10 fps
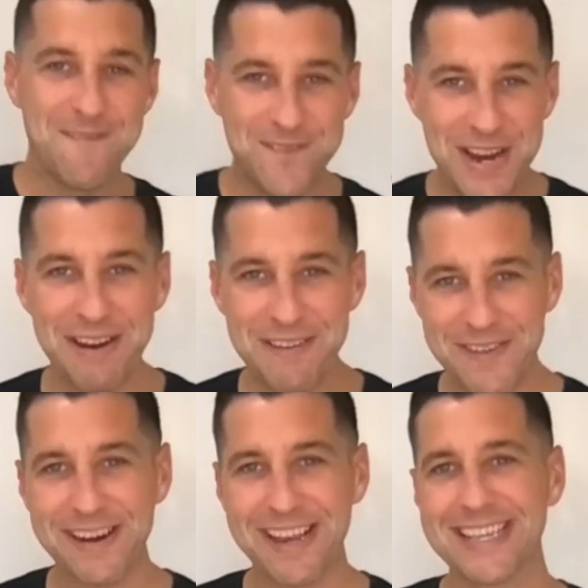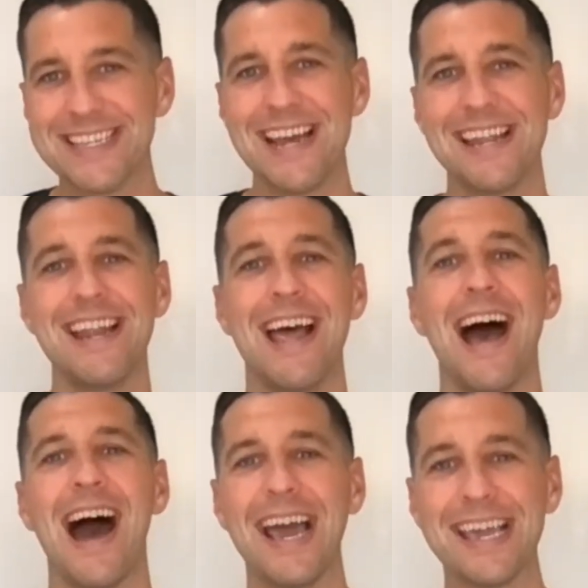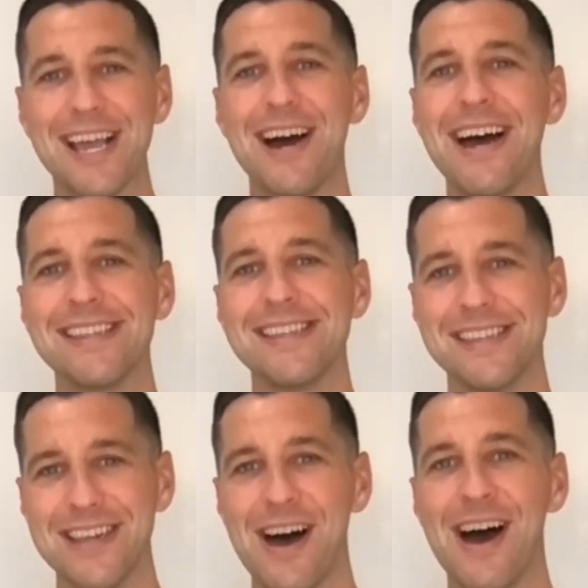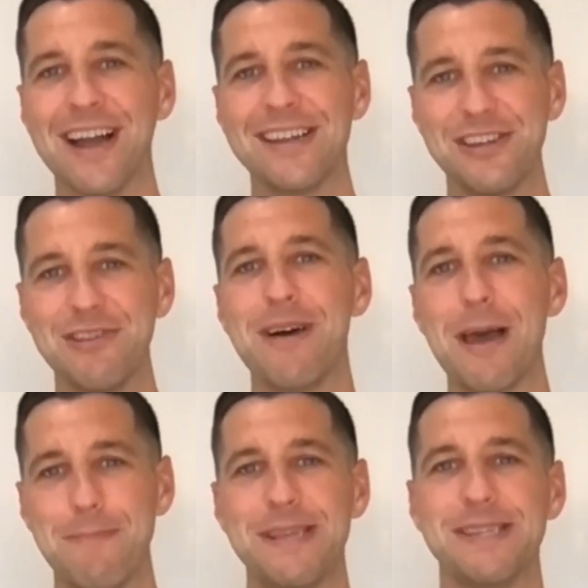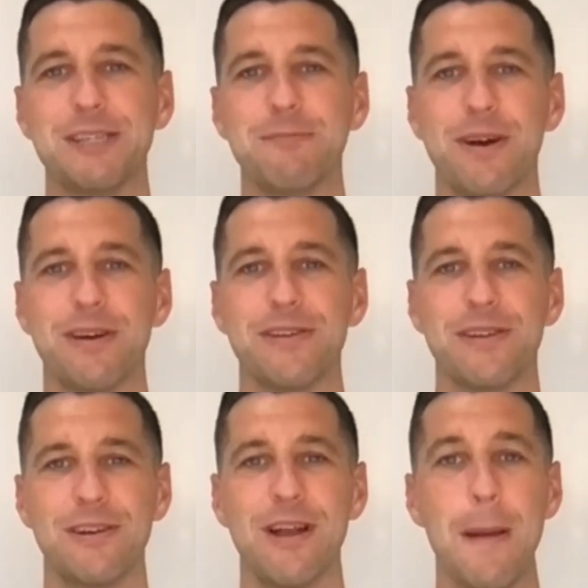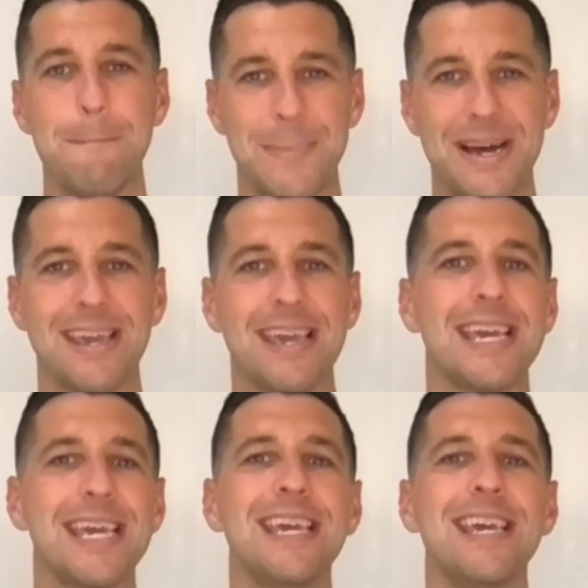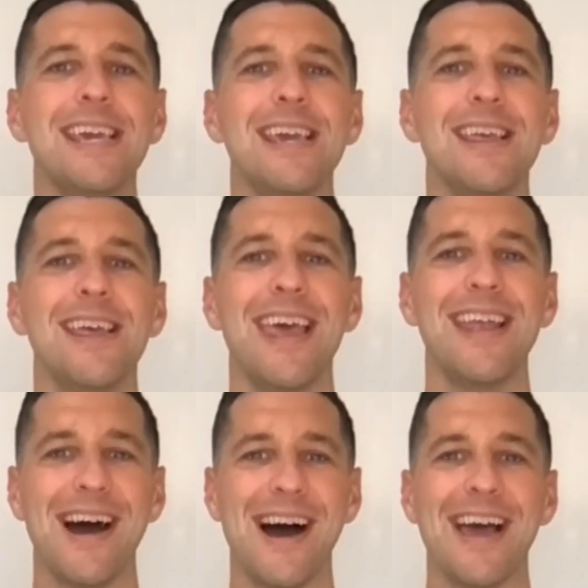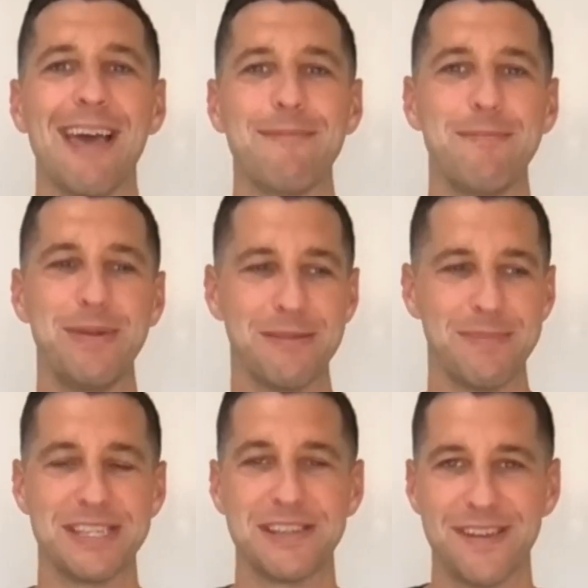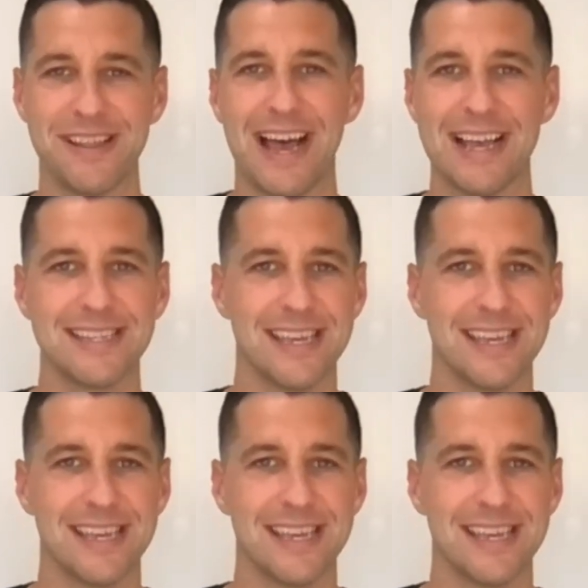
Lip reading: Very, very excited. I got to talk to my business partner, Mike. He and I have been building the business for the last